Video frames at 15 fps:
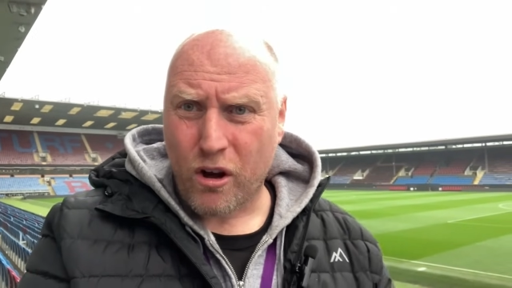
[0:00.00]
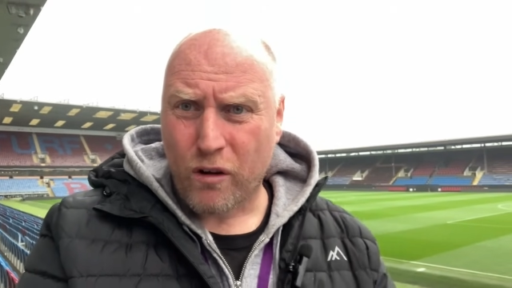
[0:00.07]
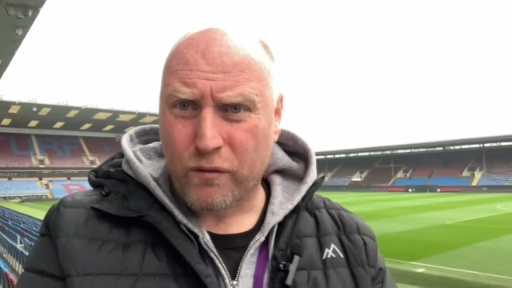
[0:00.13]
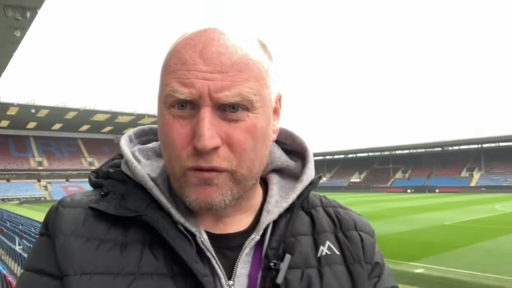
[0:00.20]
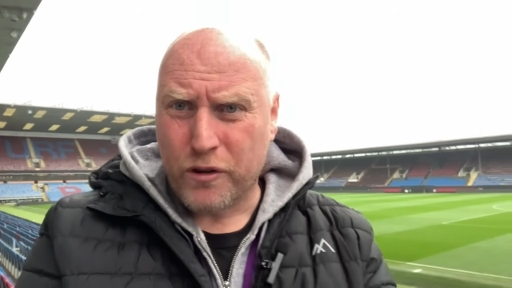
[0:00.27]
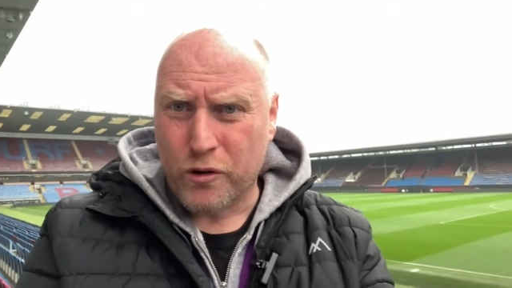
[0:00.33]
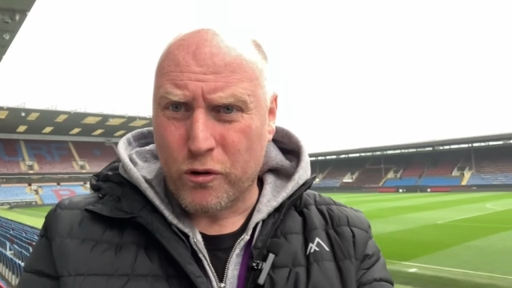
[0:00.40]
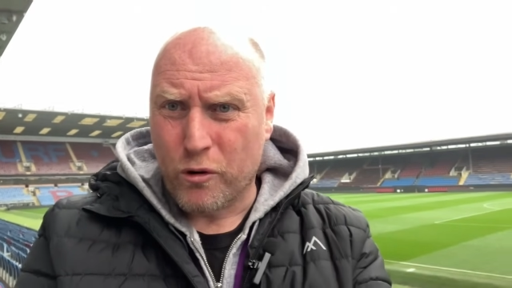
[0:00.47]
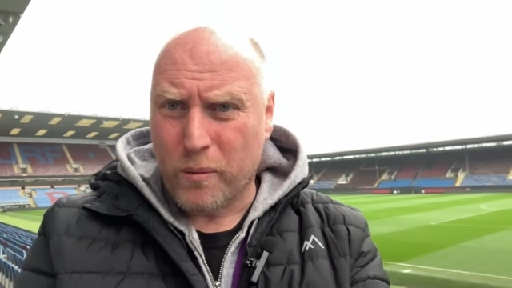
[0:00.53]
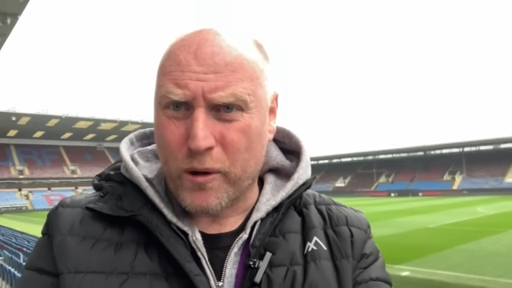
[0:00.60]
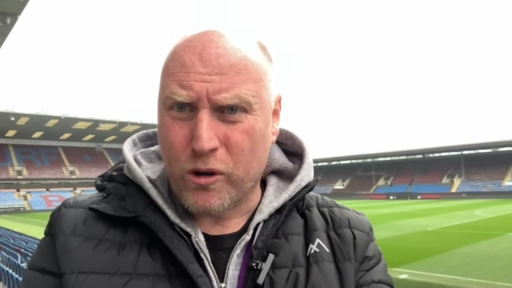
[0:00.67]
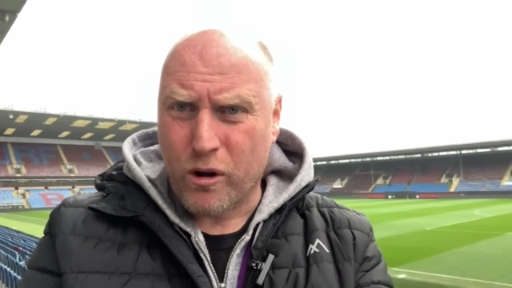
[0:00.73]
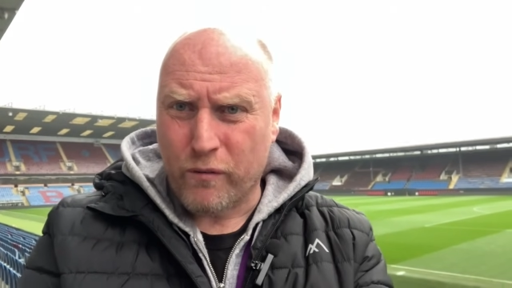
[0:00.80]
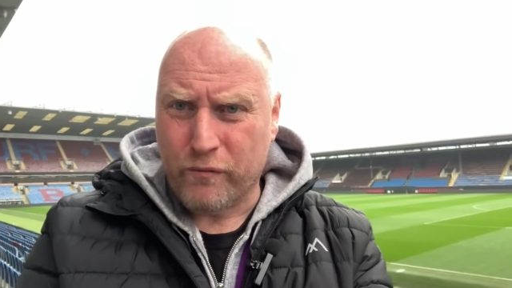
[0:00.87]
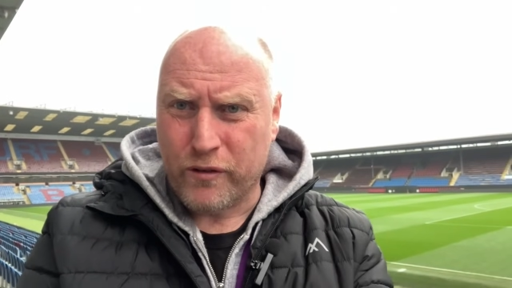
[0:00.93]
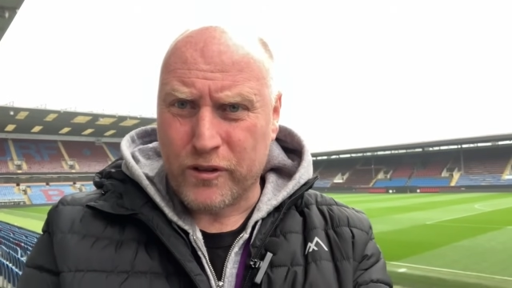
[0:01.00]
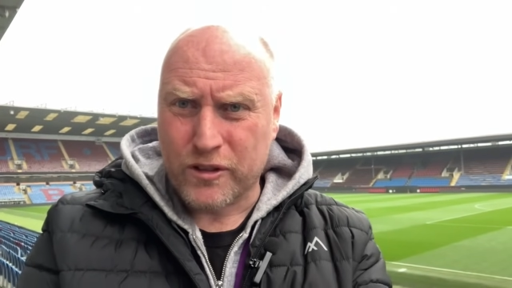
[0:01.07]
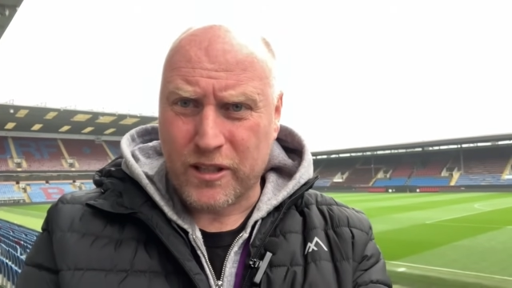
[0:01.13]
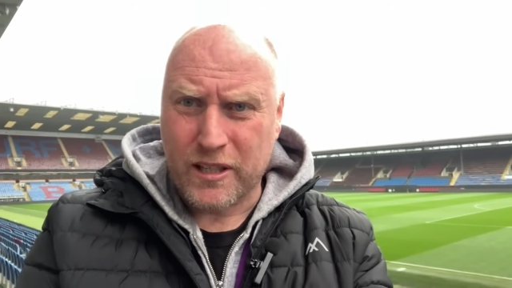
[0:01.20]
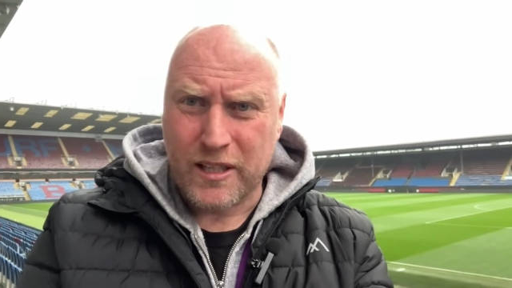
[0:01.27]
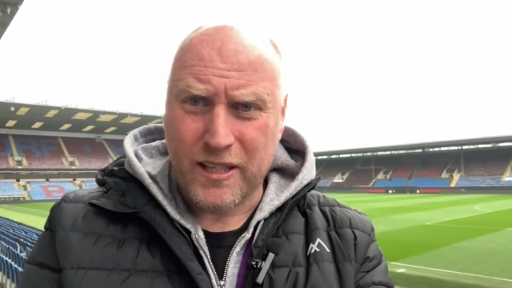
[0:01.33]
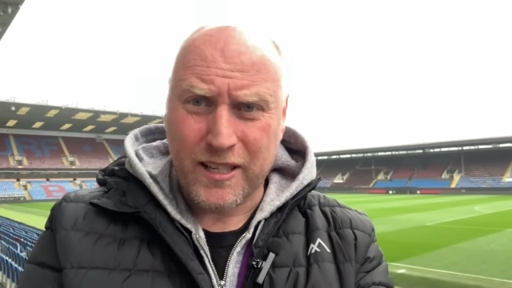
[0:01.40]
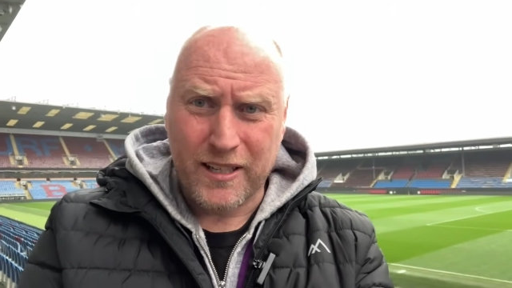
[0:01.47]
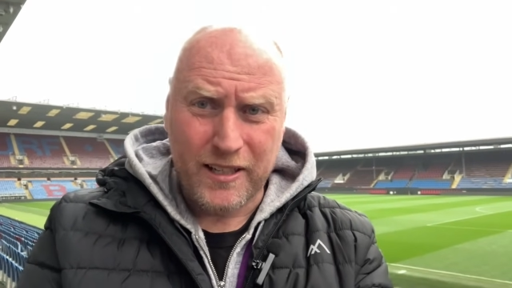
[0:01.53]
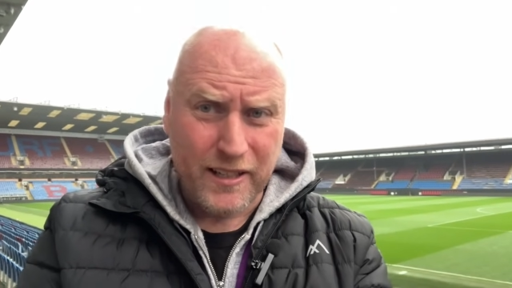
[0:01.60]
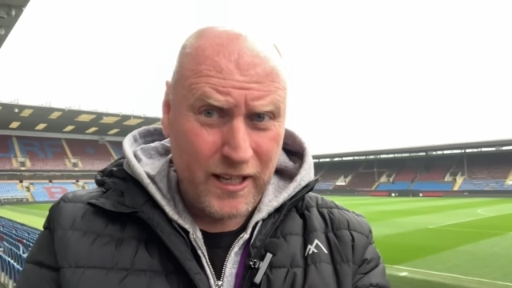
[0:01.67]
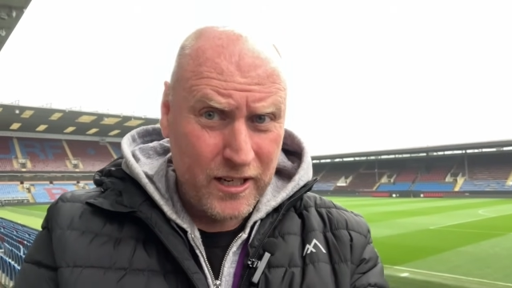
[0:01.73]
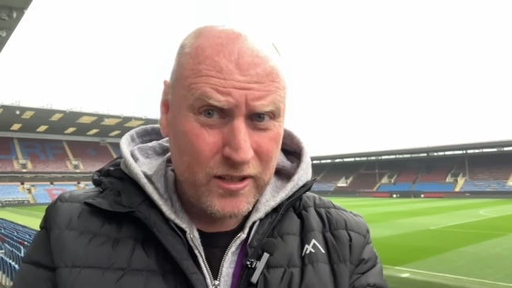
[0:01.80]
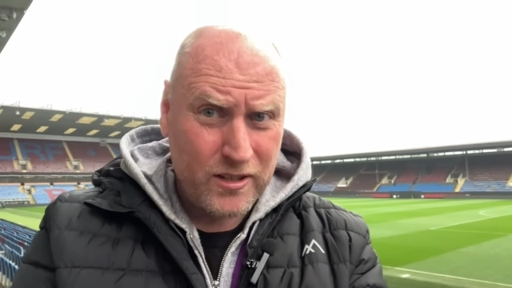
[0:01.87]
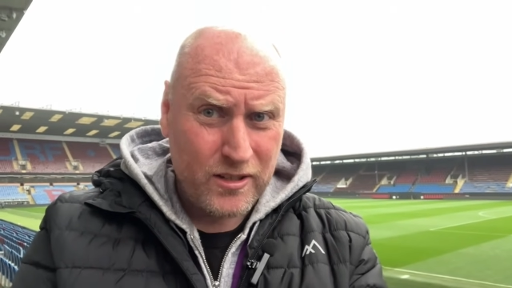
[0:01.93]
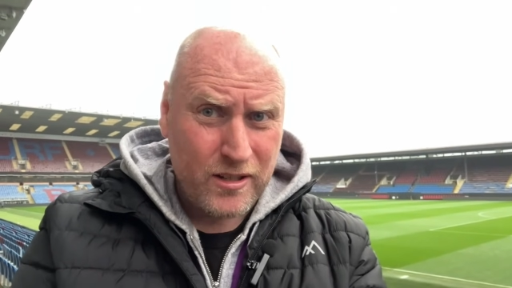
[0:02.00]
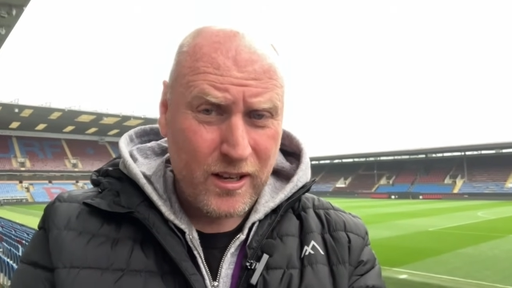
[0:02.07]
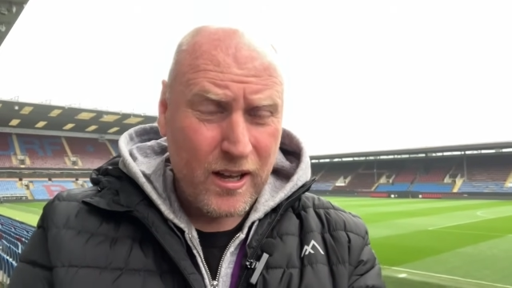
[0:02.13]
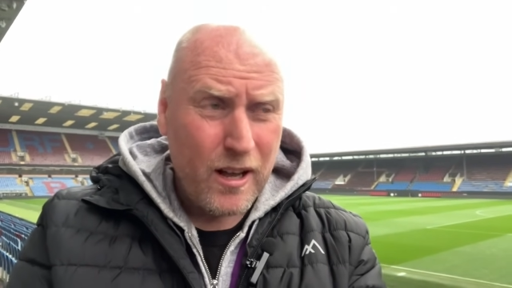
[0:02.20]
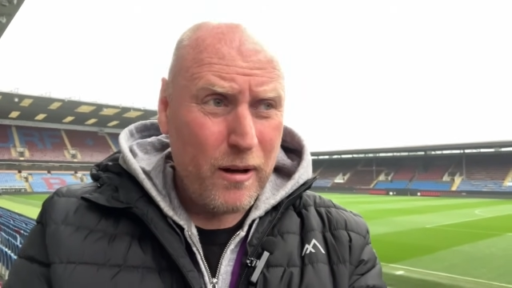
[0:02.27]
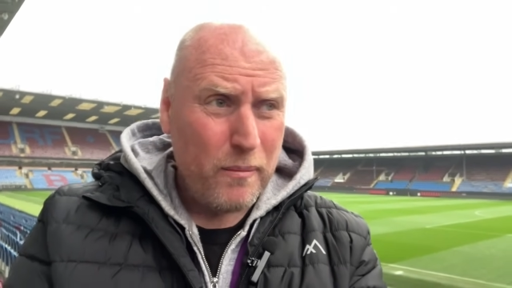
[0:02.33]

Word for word: of the Europa Conference League, at least